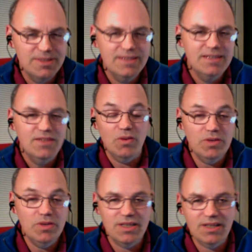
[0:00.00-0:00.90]
if you
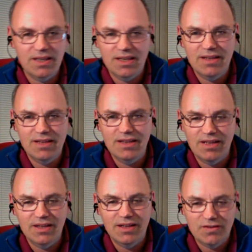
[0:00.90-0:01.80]
miss anything in the
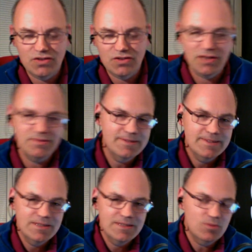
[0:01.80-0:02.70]
in the live show,
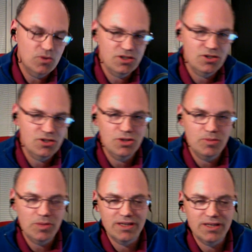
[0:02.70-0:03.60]
watched the
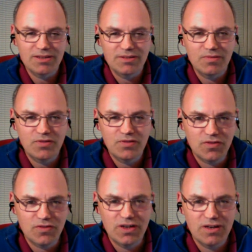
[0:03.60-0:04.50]
YouTube later on
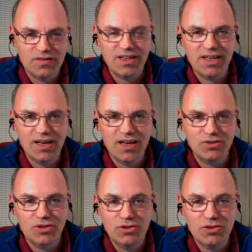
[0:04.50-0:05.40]
Photography Live and Uncut on
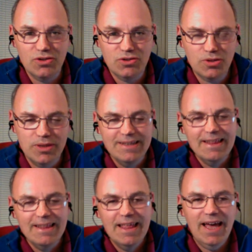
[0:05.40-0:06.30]
YouTube.
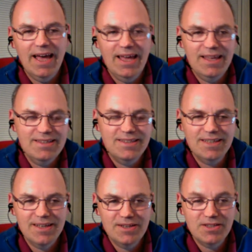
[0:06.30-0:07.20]

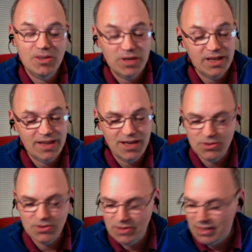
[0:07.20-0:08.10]
And uh, so we
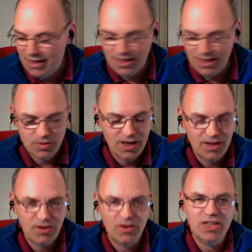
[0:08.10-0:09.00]
get that sorted out
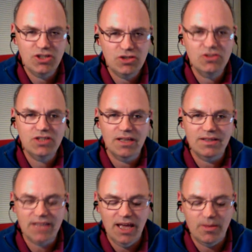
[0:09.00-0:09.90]
as we go along. It should
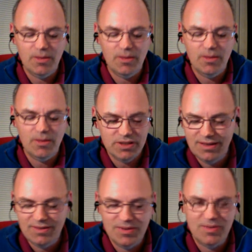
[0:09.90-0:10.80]
settle down, but
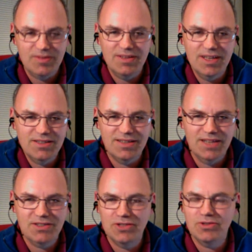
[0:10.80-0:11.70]
uh, it,
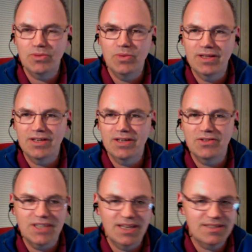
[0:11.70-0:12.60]
that's that's just the way
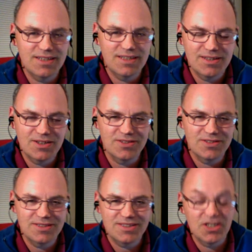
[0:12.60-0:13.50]
the contact uh,
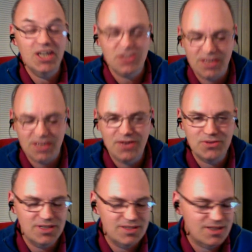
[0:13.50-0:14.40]
con- connection
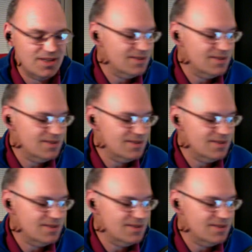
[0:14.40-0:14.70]
goes these days.